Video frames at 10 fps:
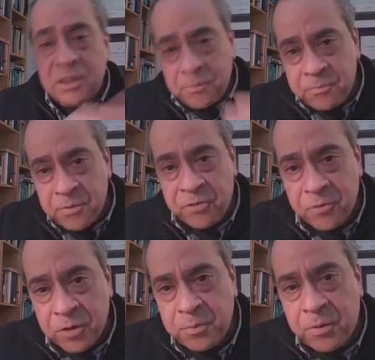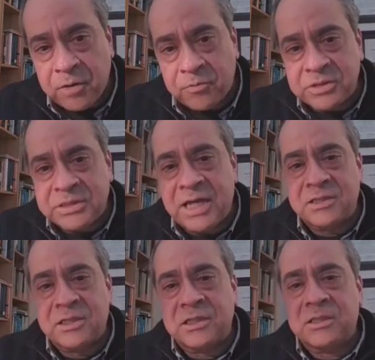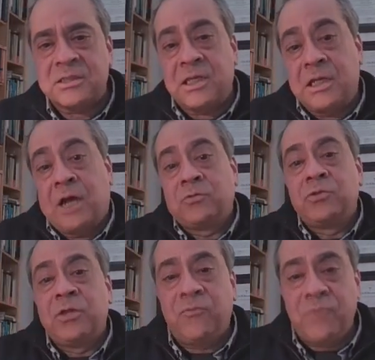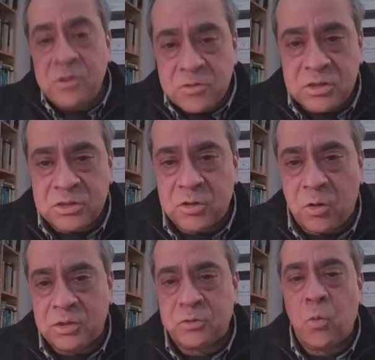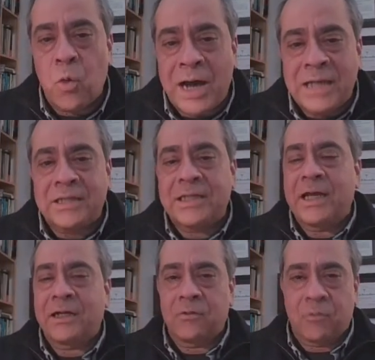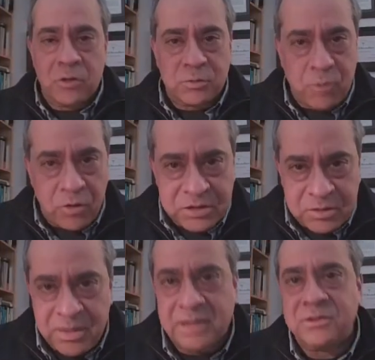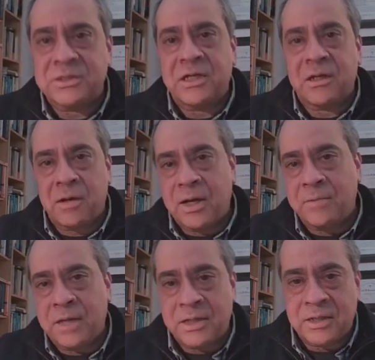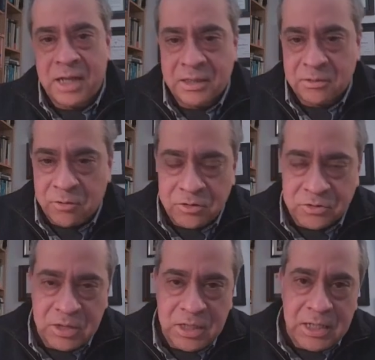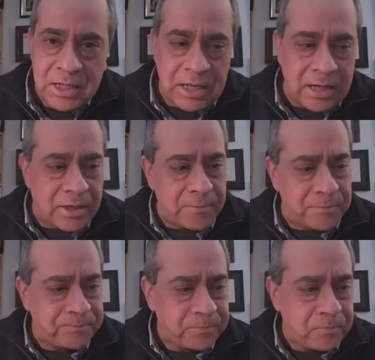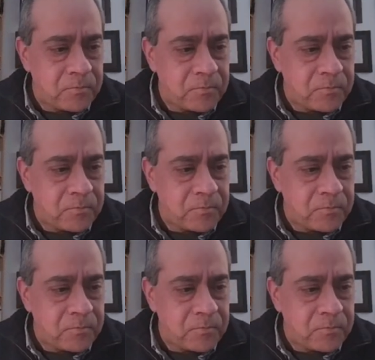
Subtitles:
And the third part of our task is then how to diffuse this knowledge widely across policymakers and across um,